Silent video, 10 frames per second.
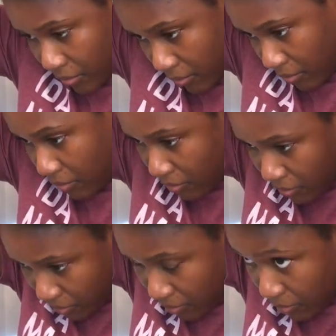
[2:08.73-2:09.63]
off a piece of
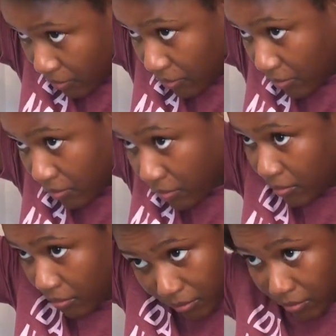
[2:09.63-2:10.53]
my hair,
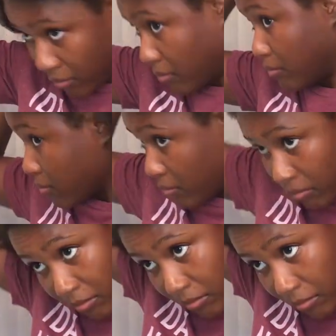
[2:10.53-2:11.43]
and I'm going
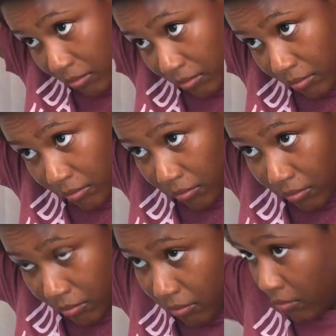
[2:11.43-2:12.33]
to split it
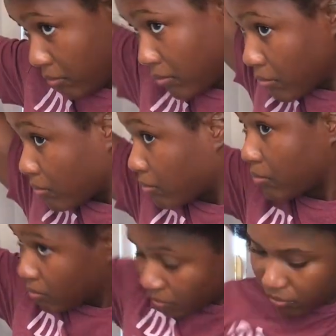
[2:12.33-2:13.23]
and take the
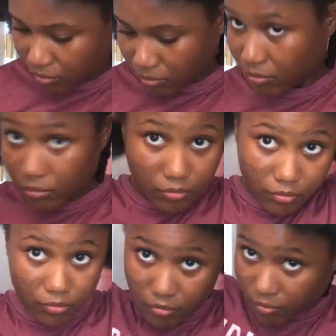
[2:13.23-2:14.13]
cream, the
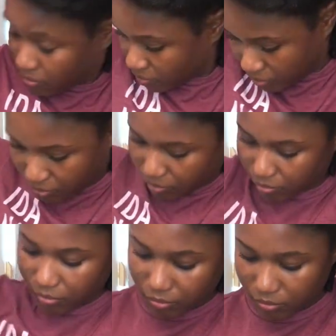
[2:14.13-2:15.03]
oil, flat
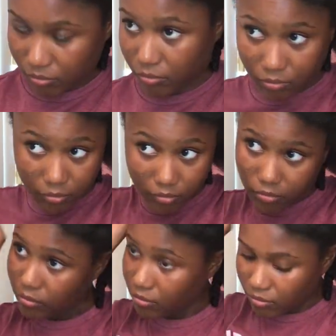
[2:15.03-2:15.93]
twist it, and knot
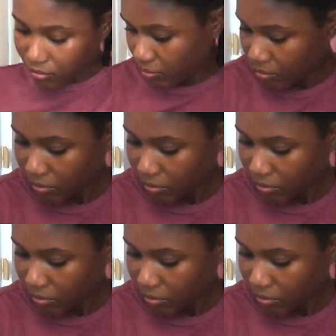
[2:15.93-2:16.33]
the end.